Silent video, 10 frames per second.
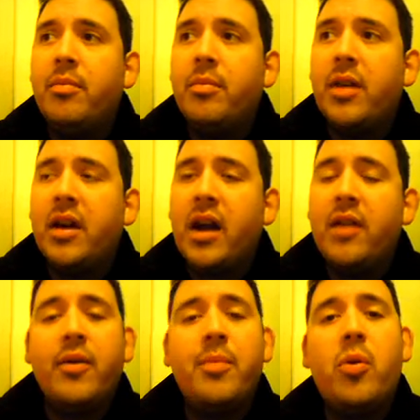they kind
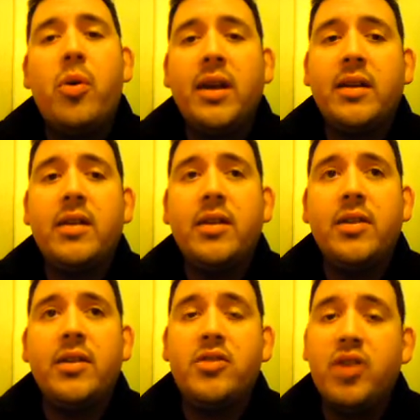of appoint
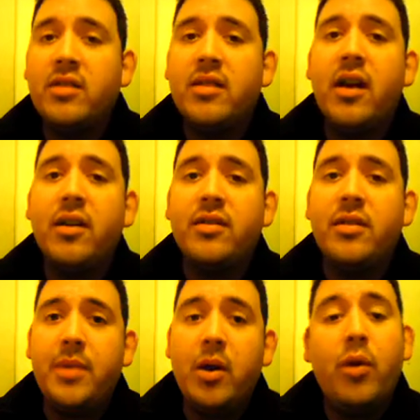these Gentiles
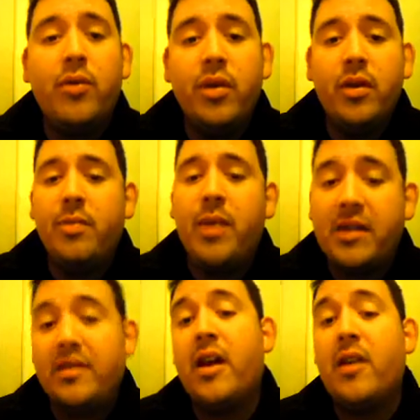to be over the
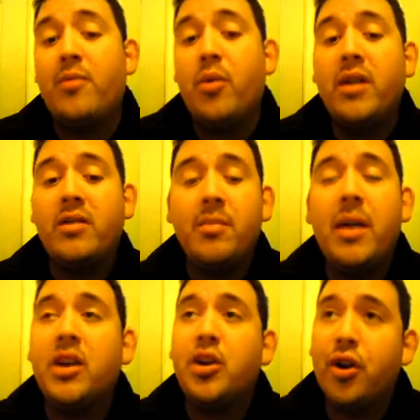passing out of bread to
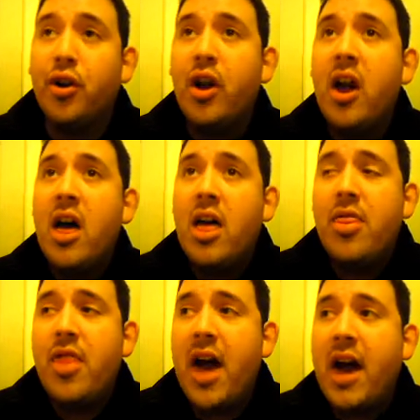make sure
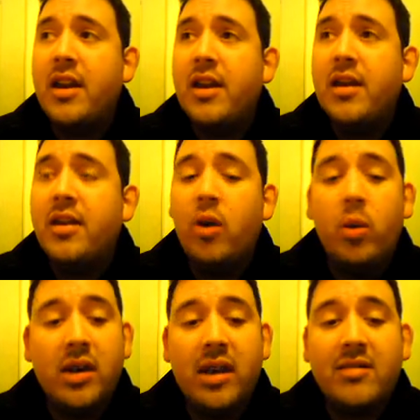that no
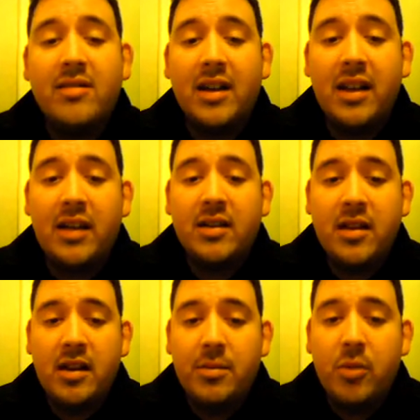one gets neglected
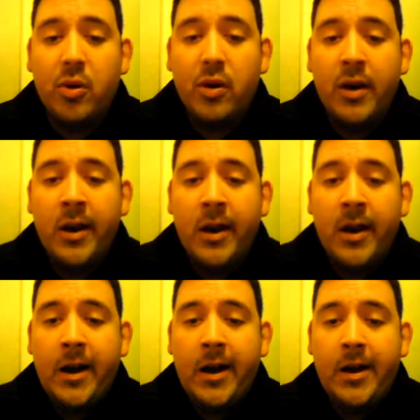anymore.
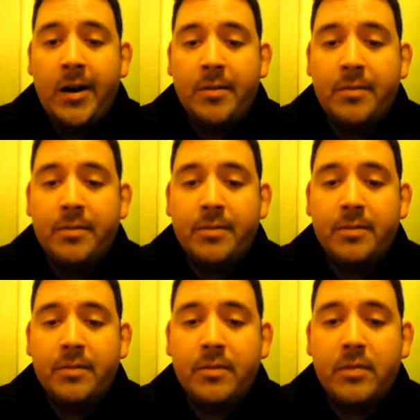
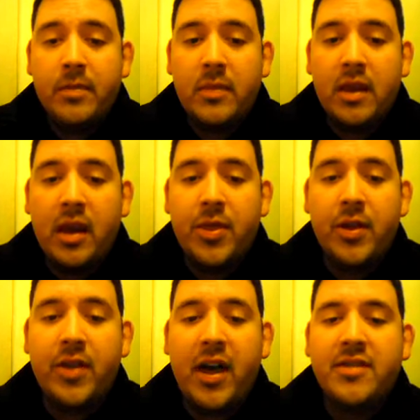I
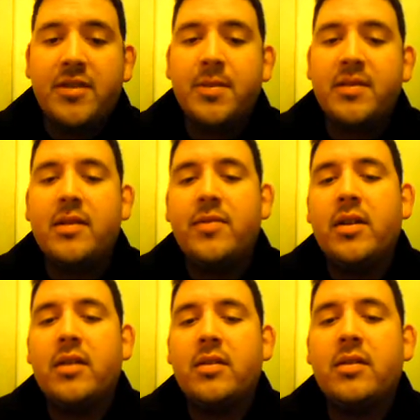think the
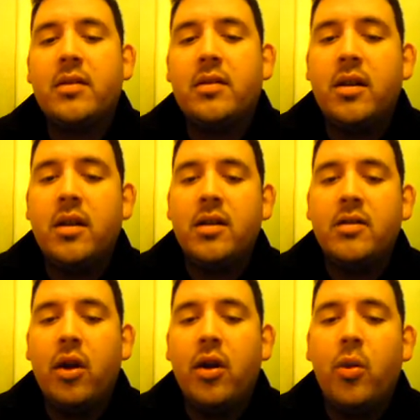ethnic-specific
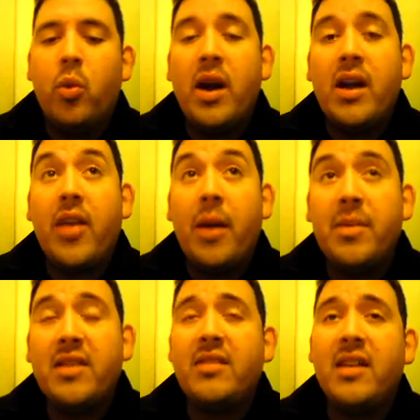studies are the way that
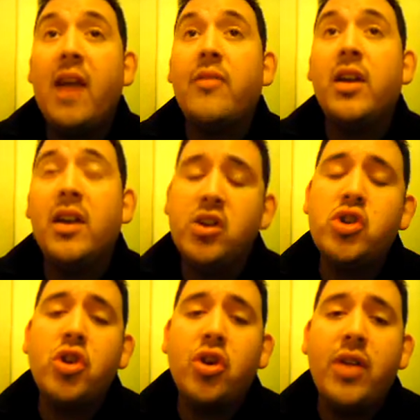BCF can
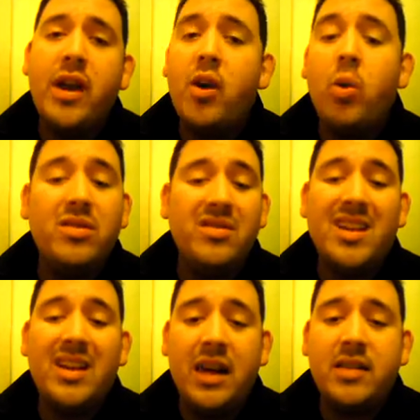ensure that no one's
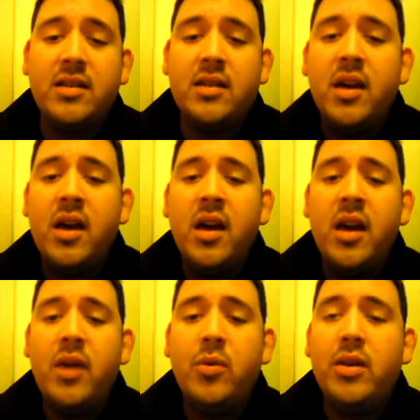neglected.
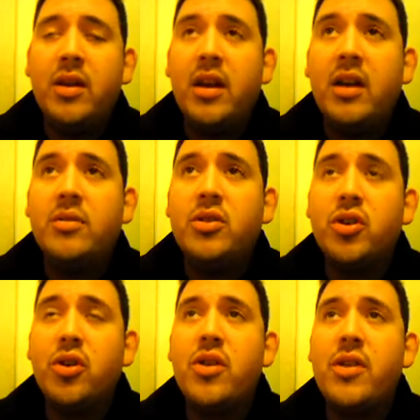and really
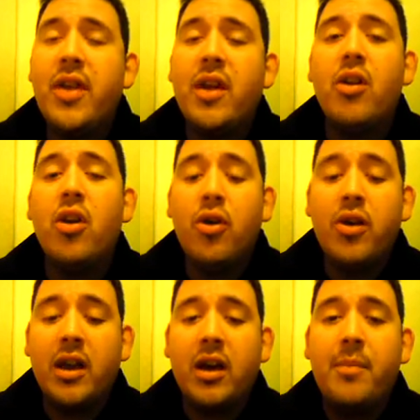ensure that they are
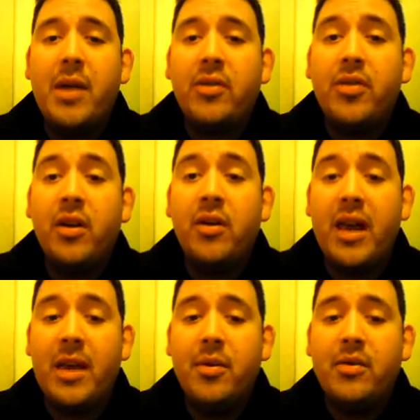learning about their
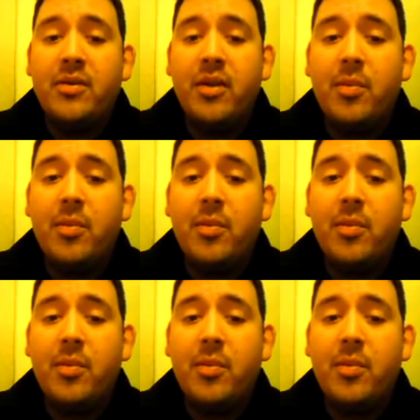neighbors and their